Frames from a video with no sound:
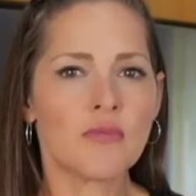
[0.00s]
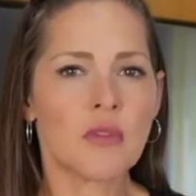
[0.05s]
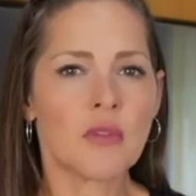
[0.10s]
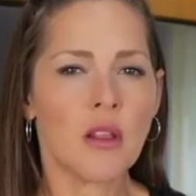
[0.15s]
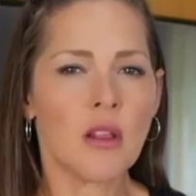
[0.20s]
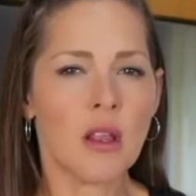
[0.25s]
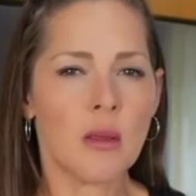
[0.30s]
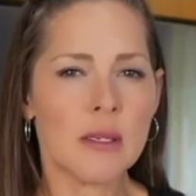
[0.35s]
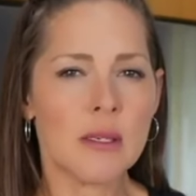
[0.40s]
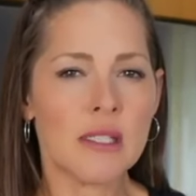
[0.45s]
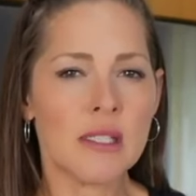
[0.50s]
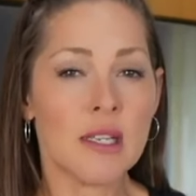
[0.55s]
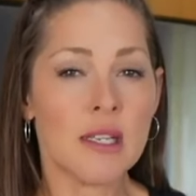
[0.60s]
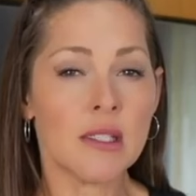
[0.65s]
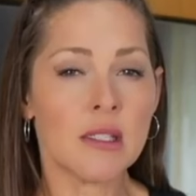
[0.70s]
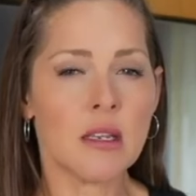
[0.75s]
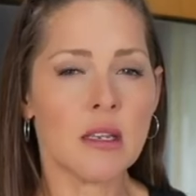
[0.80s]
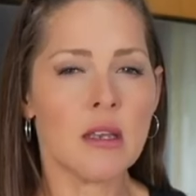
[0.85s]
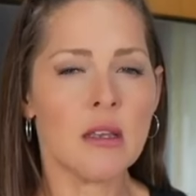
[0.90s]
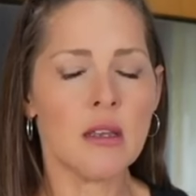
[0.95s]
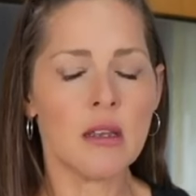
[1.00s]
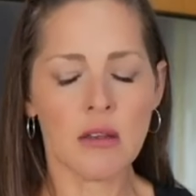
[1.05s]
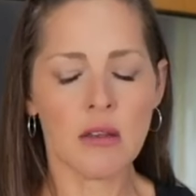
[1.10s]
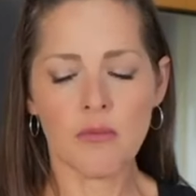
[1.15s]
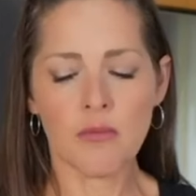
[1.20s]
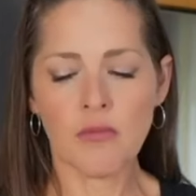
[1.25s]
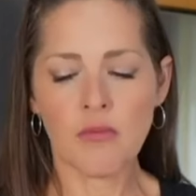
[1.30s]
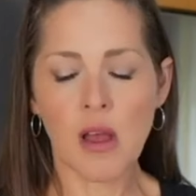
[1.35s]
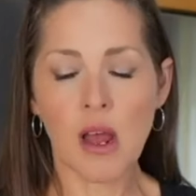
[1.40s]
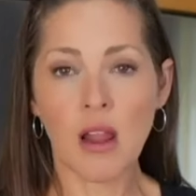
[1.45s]
lemon zest kick.
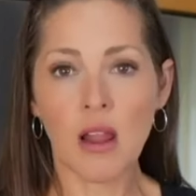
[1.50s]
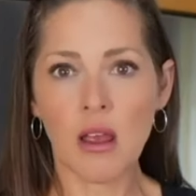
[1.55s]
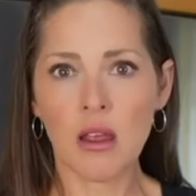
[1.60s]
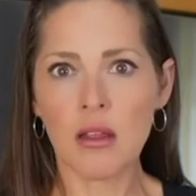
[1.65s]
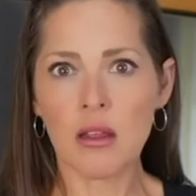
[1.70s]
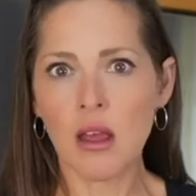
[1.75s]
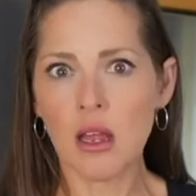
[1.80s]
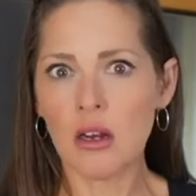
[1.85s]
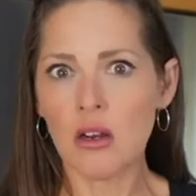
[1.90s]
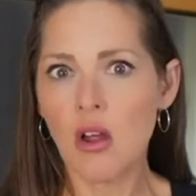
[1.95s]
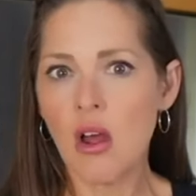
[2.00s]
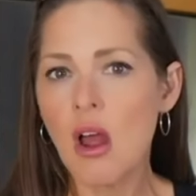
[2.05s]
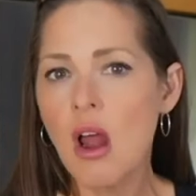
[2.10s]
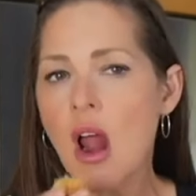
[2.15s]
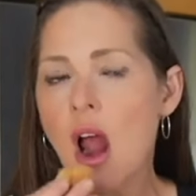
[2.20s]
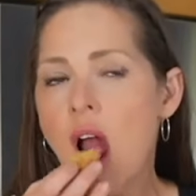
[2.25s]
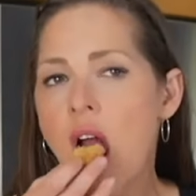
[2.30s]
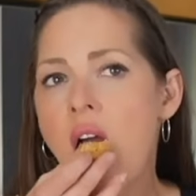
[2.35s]
I like that a lot.